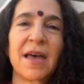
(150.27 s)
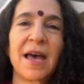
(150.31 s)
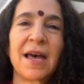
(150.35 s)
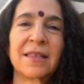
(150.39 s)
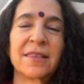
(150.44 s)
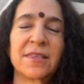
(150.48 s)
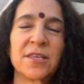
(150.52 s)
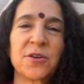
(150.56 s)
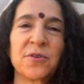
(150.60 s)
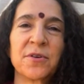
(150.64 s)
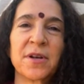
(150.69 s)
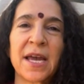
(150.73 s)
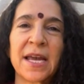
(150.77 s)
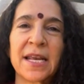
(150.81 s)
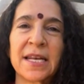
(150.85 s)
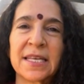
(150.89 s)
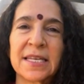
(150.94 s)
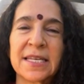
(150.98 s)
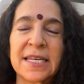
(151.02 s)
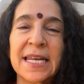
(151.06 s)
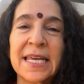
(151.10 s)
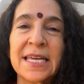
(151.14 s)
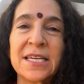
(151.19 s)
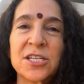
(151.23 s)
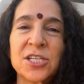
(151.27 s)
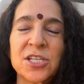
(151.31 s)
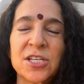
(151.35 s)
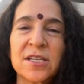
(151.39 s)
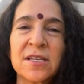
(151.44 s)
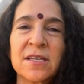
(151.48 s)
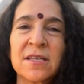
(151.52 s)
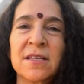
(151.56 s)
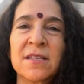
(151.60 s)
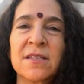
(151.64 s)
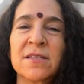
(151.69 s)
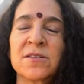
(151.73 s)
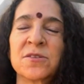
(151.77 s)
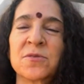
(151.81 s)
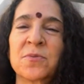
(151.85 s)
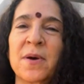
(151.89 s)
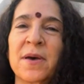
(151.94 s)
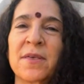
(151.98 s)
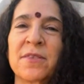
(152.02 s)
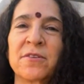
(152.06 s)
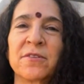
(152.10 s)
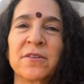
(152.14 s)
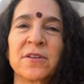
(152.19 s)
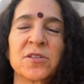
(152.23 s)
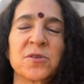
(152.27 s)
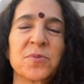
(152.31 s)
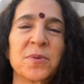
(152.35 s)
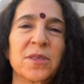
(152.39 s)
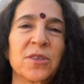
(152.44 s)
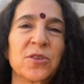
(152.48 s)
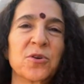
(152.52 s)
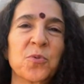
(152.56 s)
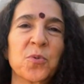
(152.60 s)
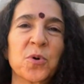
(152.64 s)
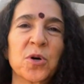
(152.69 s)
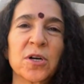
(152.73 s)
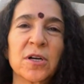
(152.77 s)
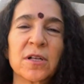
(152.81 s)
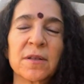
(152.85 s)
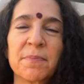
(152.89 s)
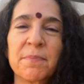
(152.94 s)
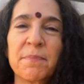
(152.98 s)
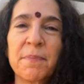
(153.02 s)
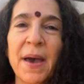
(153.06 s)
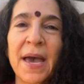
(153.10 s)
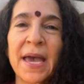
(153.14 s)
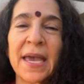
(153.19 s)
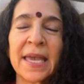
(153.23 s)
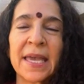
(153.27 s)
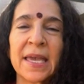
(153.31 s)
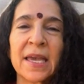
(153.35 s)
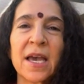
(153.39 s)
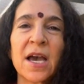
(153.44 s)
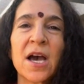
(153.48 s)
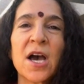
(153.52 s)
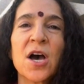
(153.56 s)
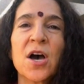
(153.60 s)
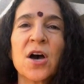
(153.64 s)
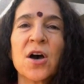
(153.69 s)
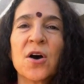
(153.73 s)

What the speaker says: at the United Nations, whether it's with the World Bank,